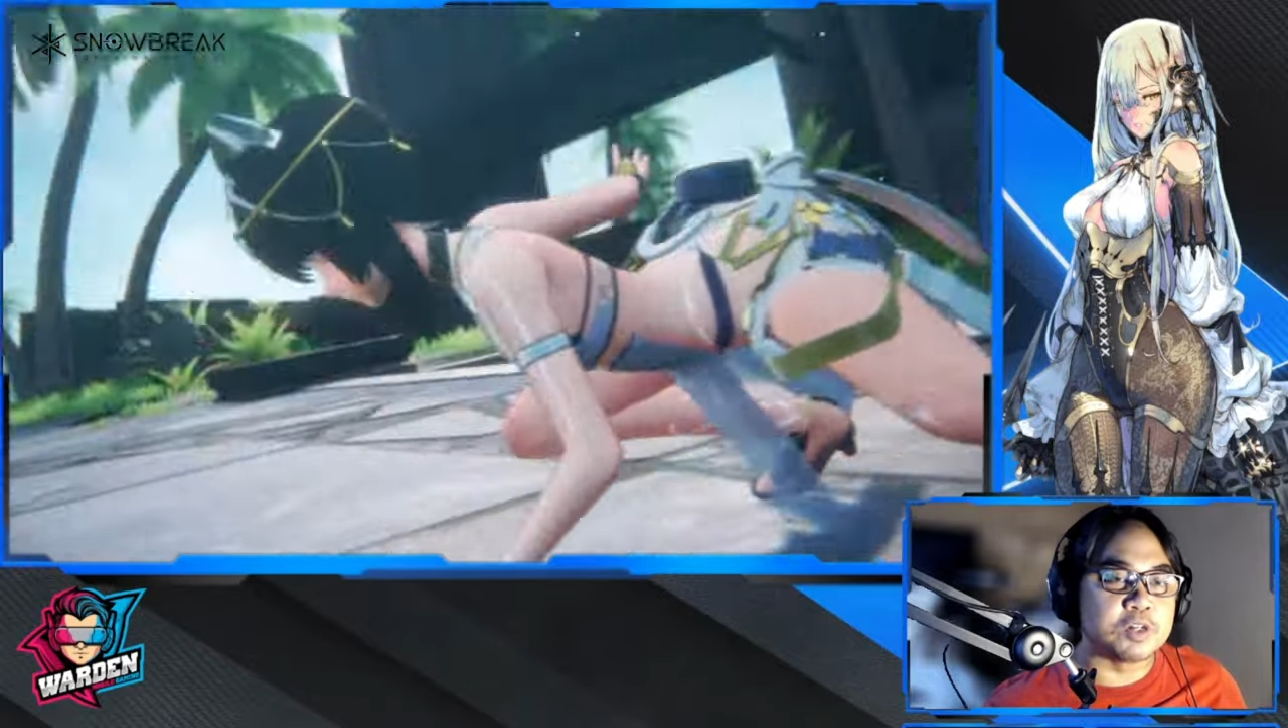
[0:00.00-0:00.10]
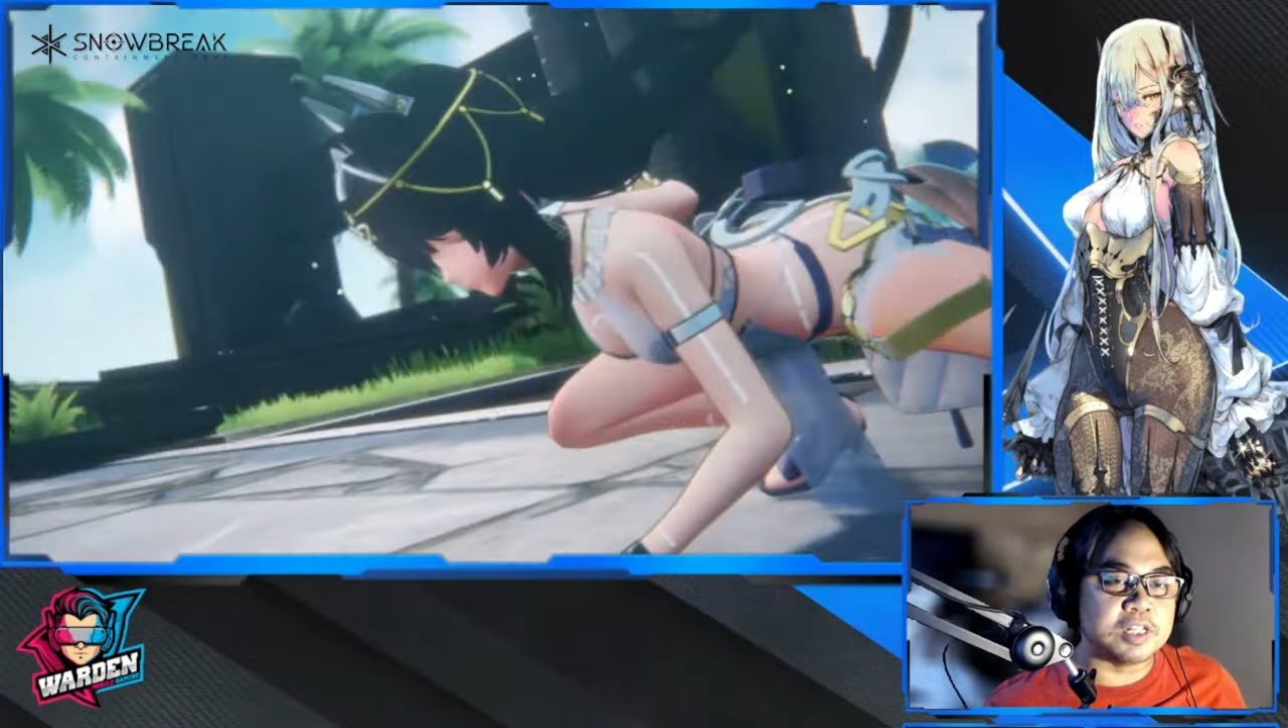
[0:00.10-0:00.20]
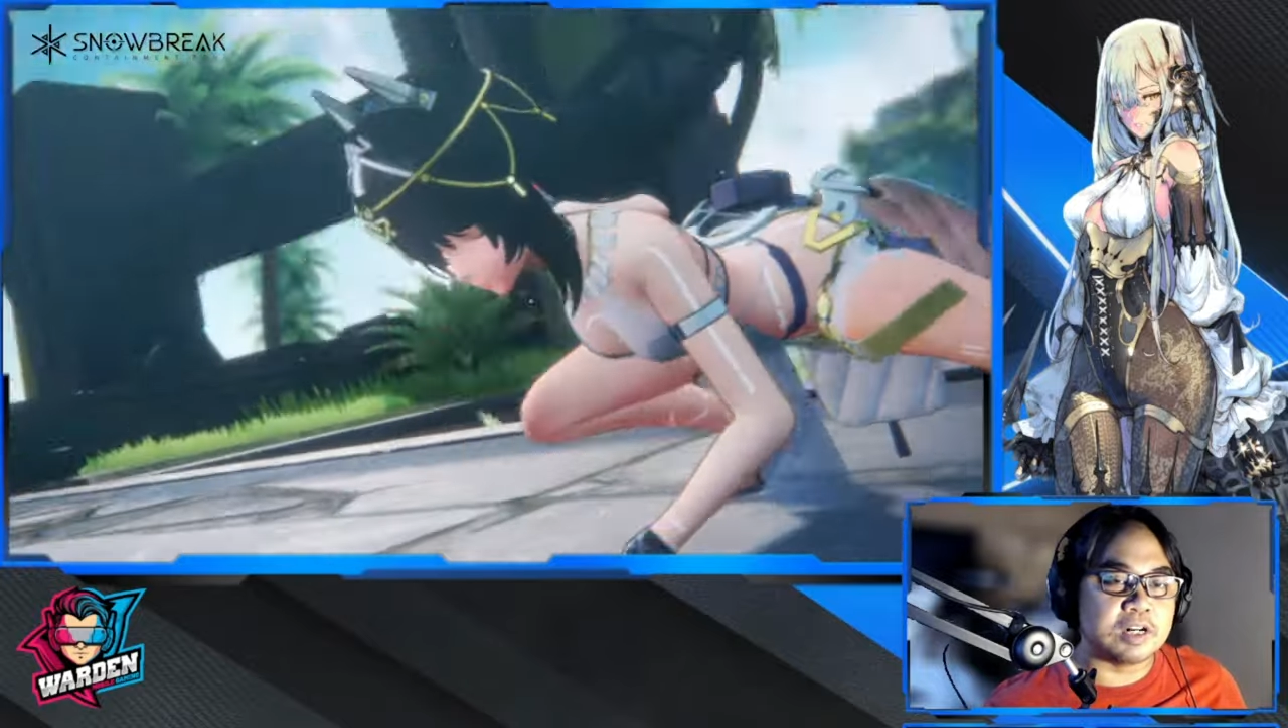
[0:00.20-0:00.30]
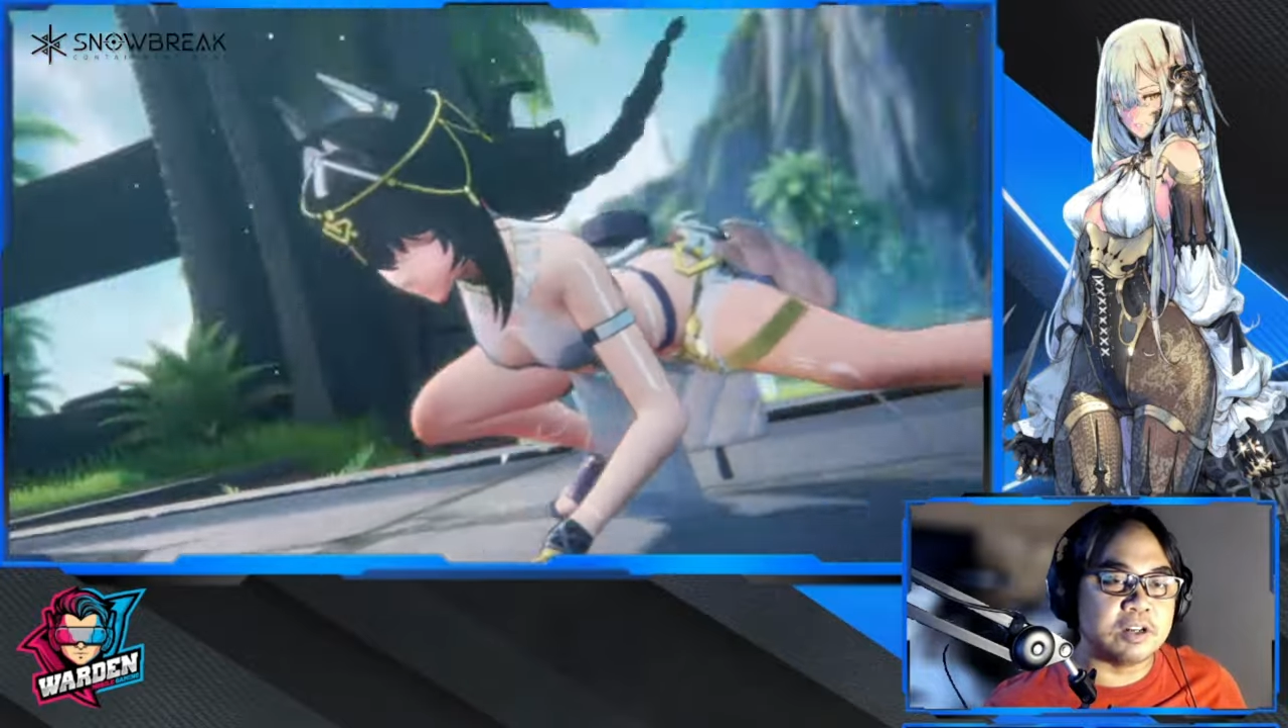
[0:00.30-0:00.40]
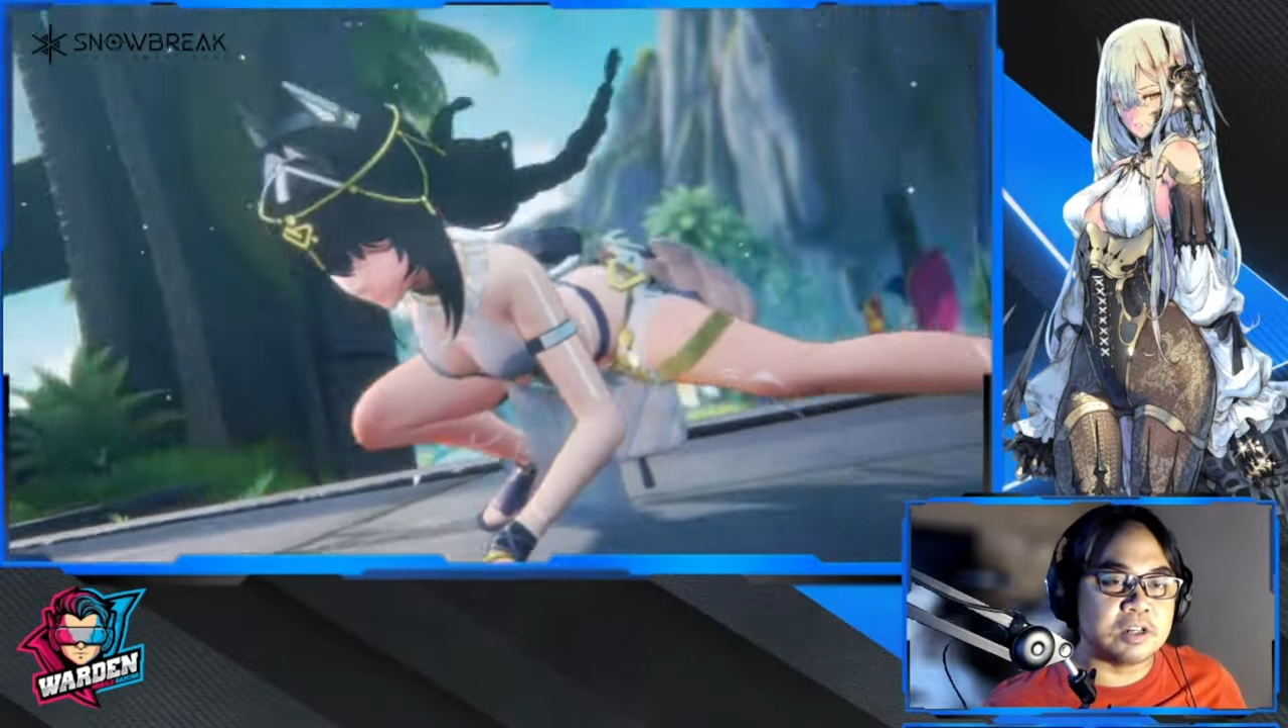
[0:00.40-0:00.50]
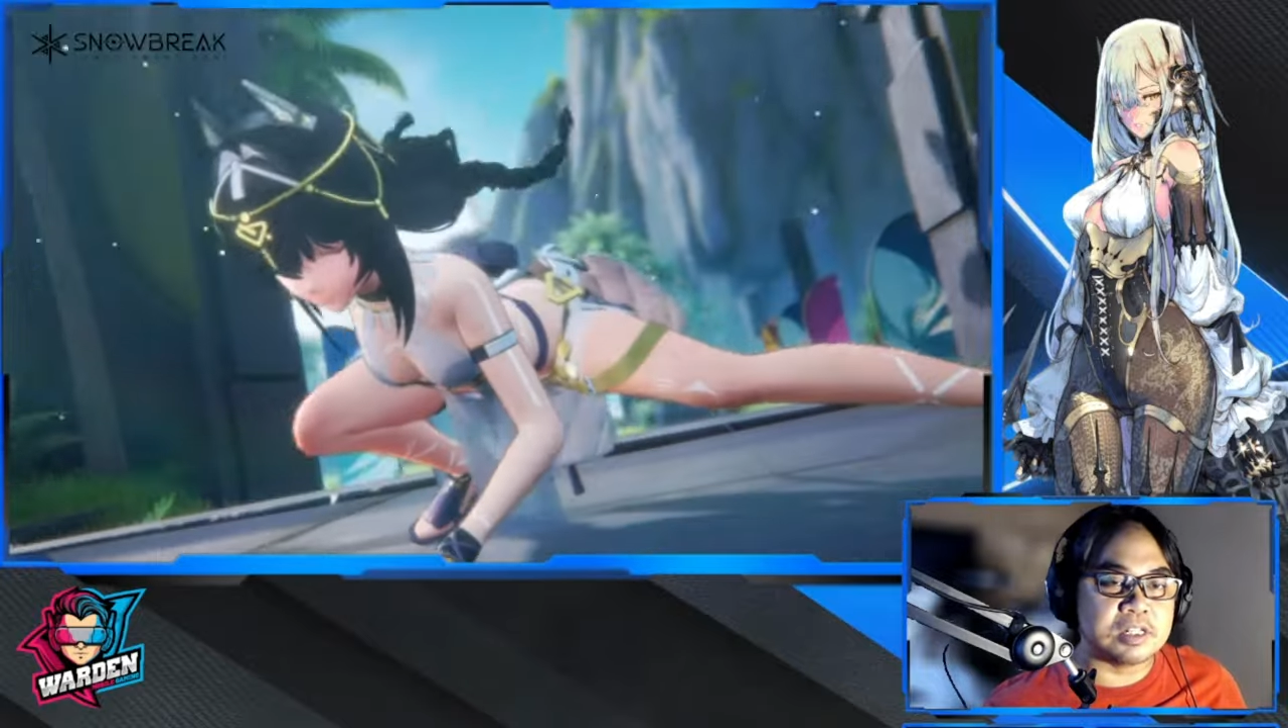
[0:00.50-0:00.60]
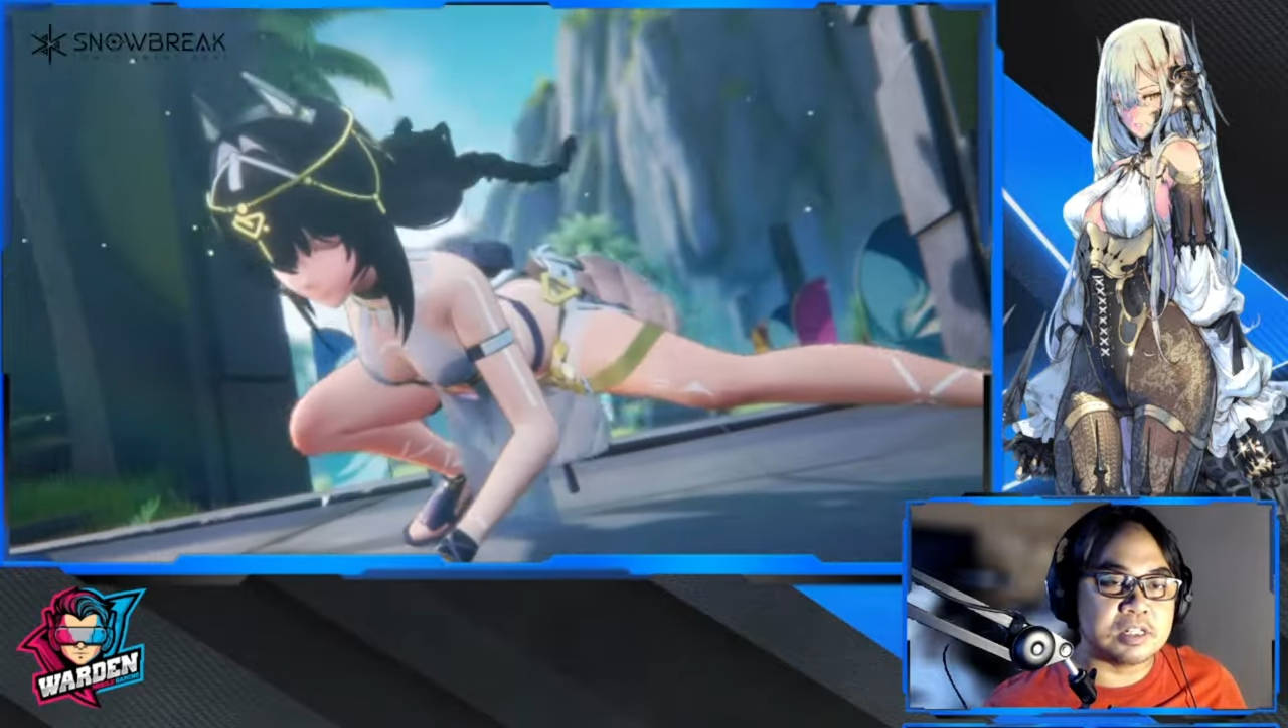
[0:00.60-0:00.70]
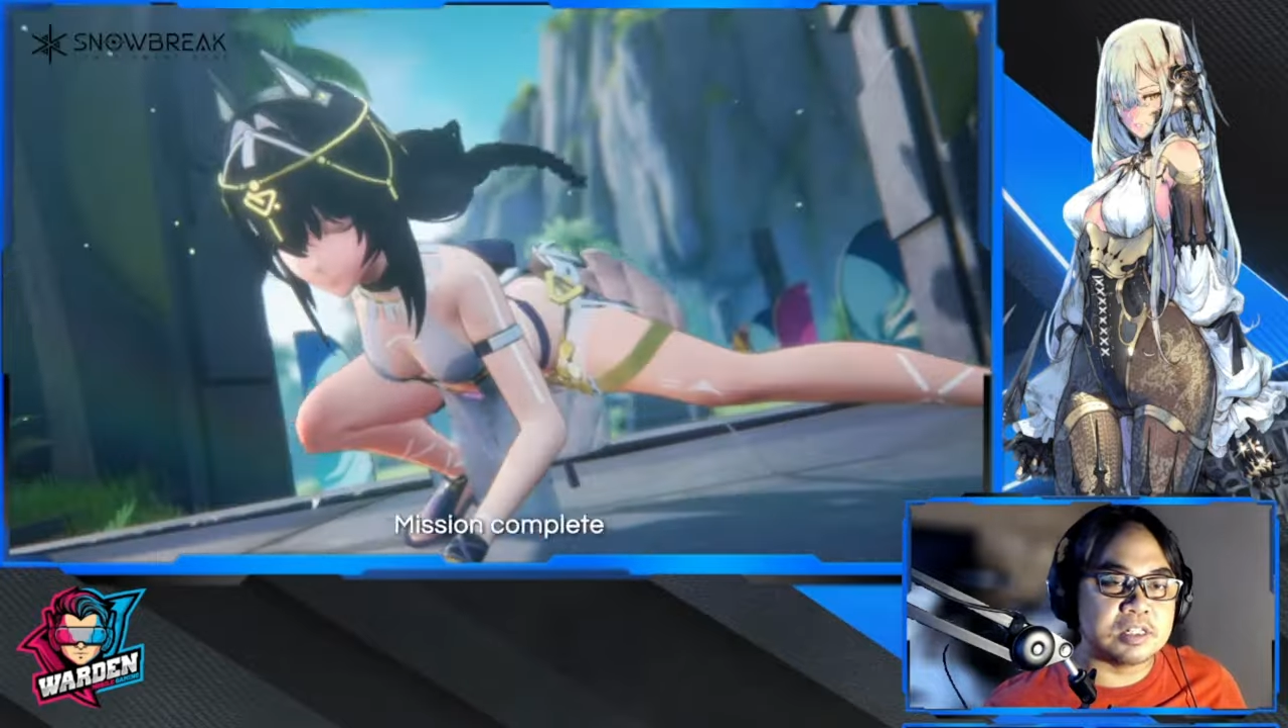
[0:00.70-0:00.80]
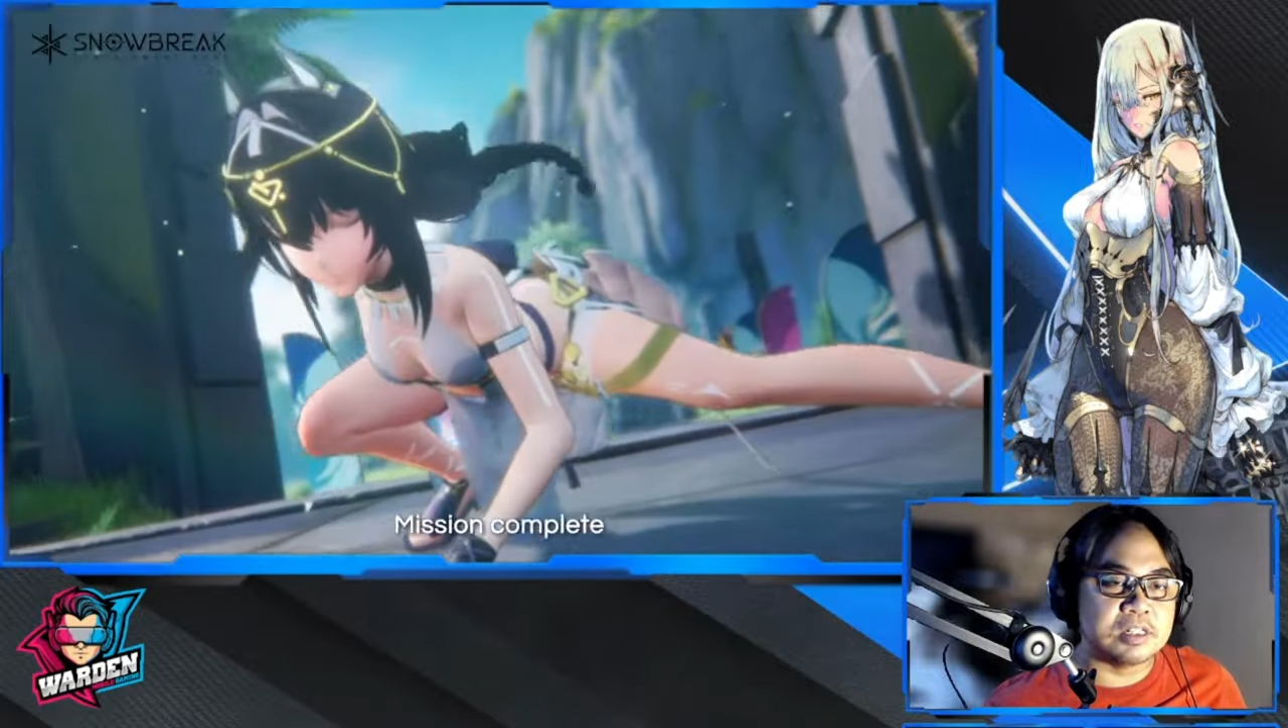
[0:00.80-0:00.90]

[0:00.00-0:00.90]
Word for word: serious.